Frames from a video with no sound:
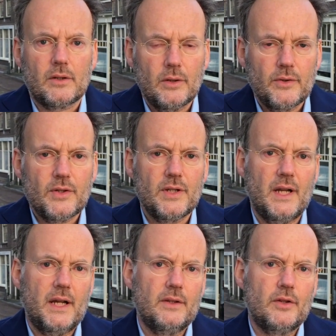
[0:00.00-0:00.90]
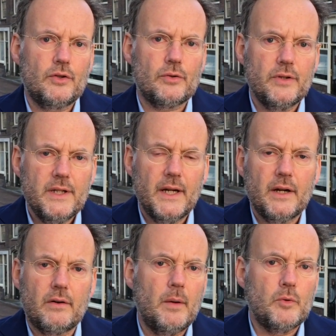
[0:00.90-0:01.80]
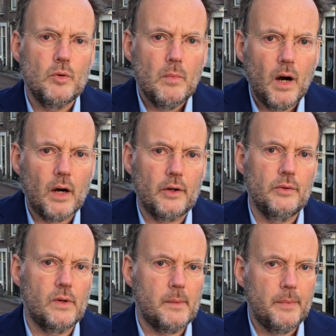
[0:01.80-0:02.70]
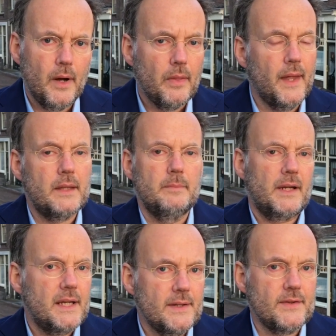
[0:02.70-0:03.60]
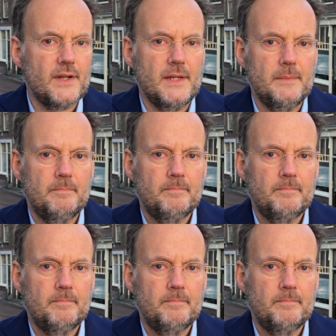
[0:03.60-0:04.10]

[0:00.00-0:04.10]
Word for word: Rotz and Surya Ramkumar, who are both at McKinsey.